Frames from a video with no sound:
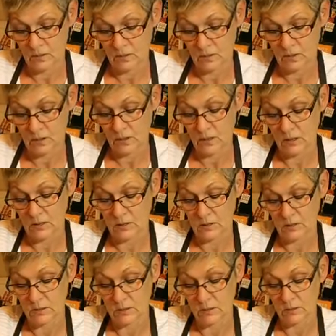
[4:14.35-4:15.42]
I need
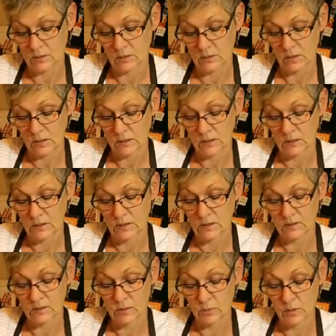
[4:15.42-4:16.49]
at
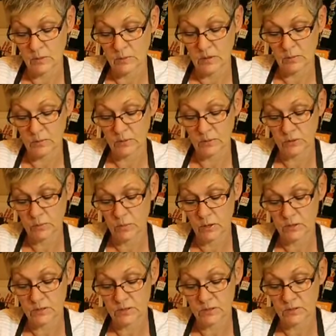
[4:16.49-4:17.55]
least 3 people to
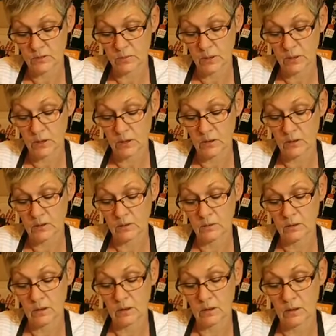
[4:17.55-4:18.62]
participate,
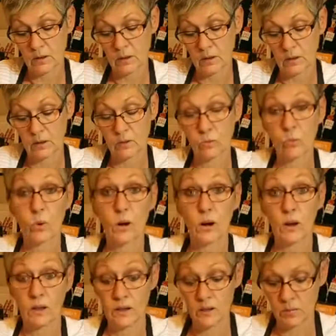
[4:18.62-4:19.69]
and one
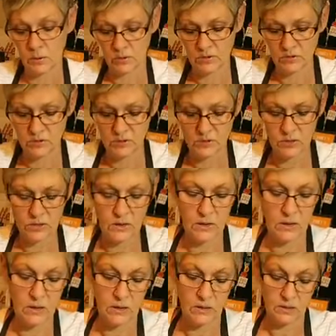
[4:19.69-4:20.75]
lucky person is going to
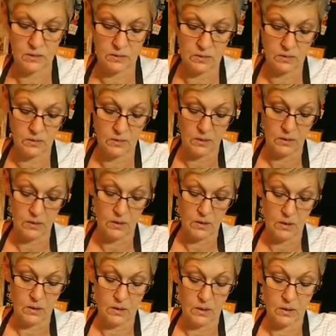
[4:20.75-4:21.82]
get
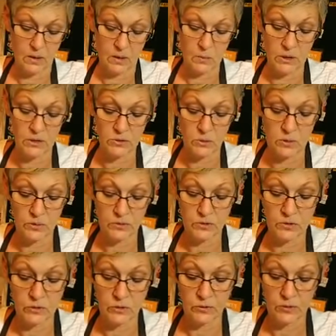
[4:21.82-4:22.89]
a 9x12
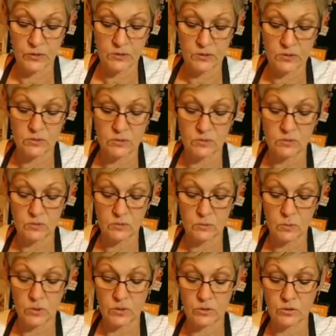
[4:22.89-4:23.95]
surface
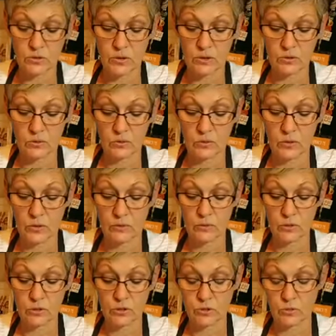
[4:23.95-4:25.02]
with the transfer of their
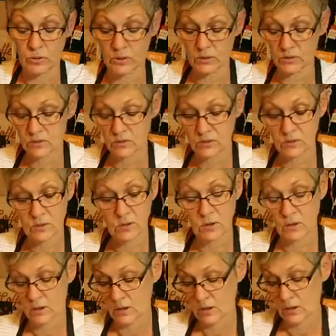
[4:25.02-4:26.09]
choice,
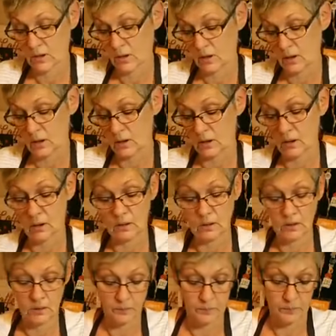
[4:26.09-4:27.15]
and
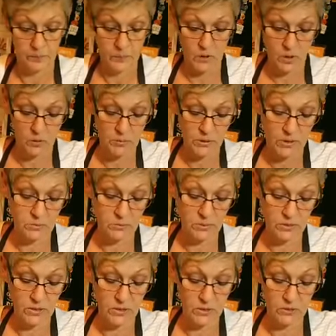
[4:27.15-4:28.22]
I'll be
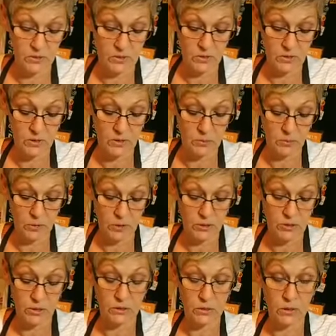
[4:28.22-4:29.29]
completing the
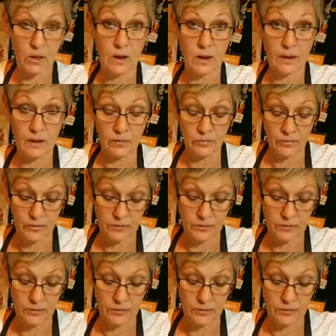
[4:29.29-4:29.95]
project live,